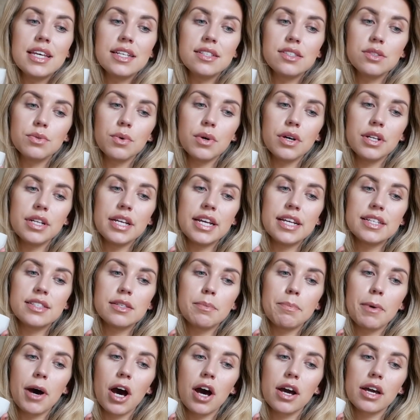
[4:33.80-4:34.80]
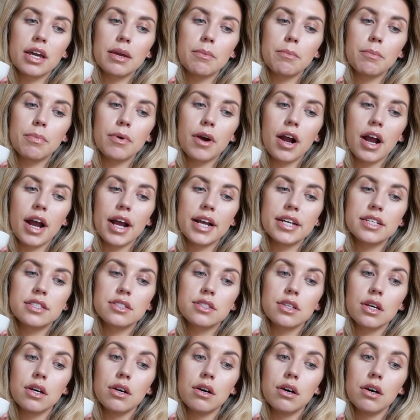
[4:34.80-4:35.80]
This one is a bargain
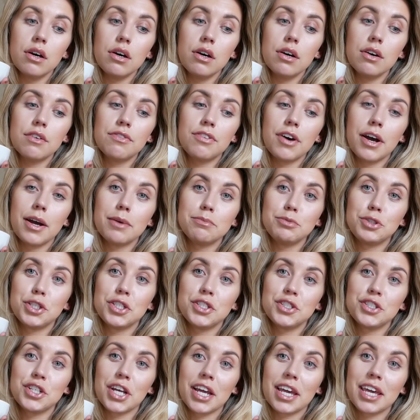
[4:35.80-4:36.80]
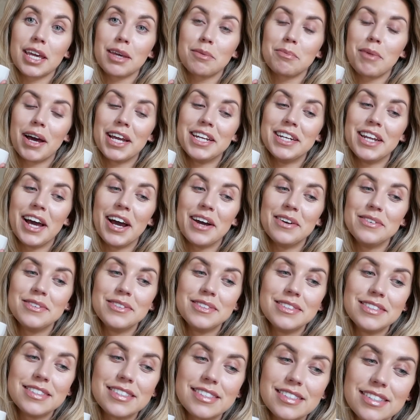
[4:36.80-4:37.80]
price of, I'm just checking my
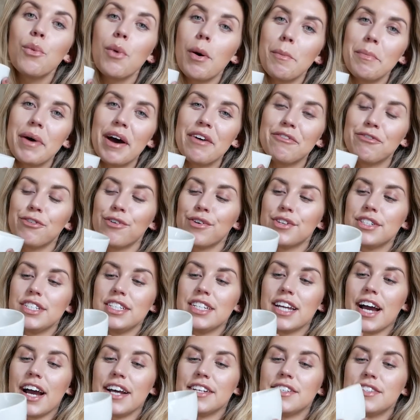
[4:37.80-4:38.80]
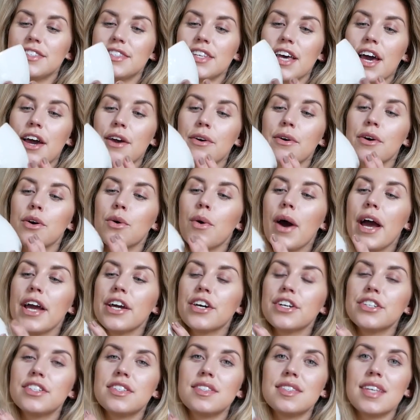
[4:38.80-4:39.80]
notes, £1.49 so
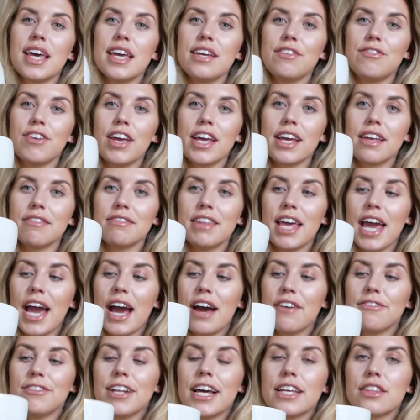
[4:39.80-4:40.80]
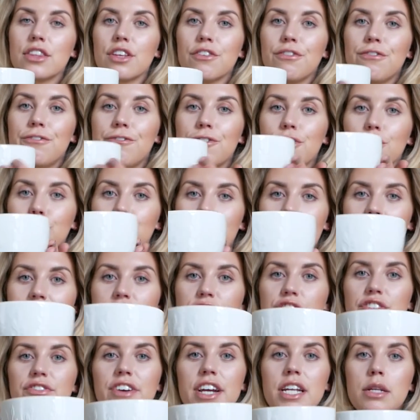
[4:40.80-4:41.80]
quite a good saving and they have like the full
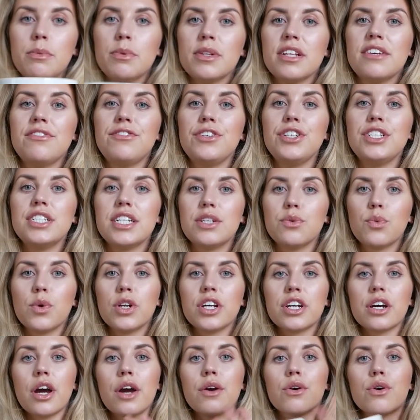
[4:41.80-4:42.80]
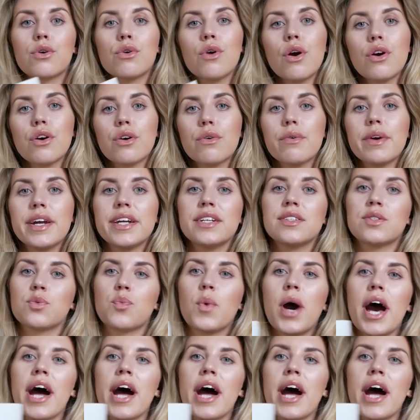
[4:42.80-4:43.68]
range available if you did want to go crockery as